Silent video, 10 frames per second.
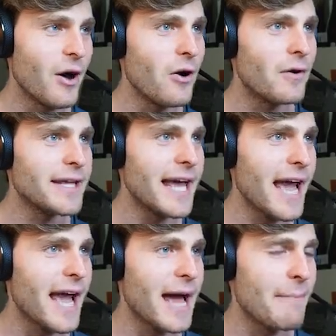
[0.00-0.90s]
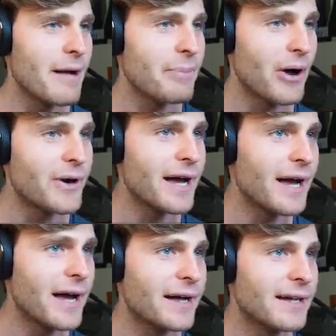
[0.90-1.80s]
Oh yeah, my
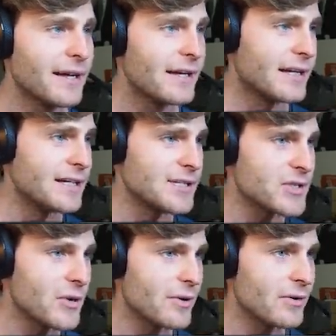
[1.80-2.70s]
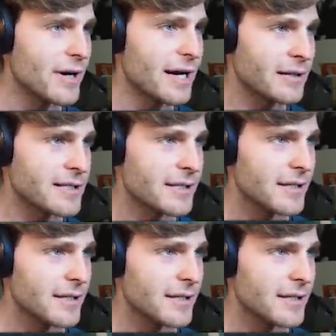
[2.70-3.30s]
boner. It's all wrecked!